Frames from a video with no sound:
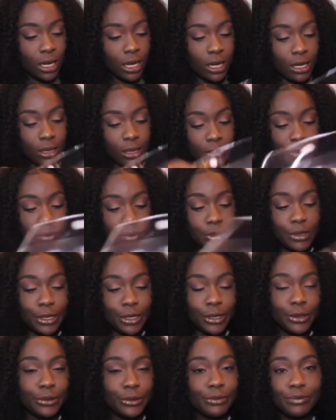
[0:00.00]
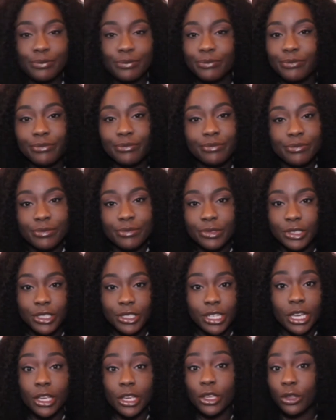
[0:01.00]
If you don't,
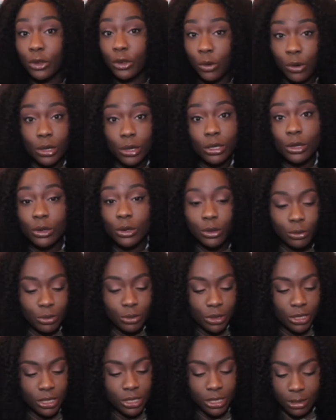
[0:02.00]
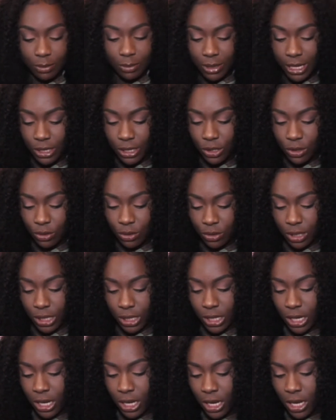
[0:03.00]
check your local beauty supply
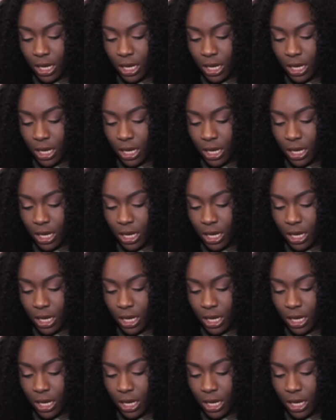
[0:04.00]
store.